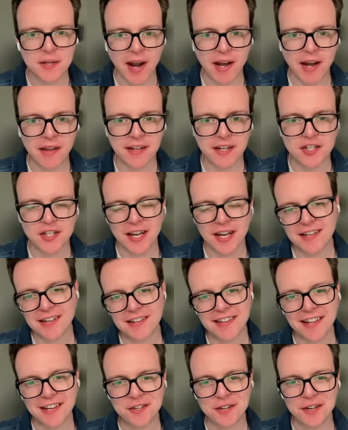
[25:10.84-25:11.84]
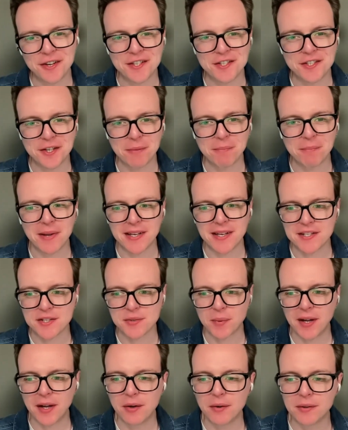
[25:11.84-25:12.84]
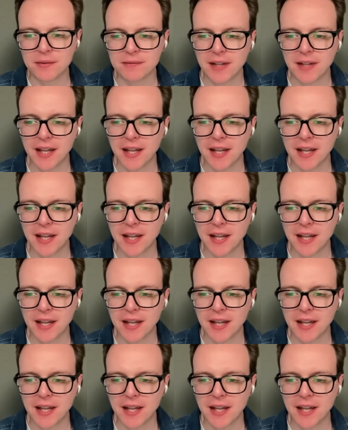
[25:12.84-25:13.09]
what I think, Jen, and then you can jump in as well.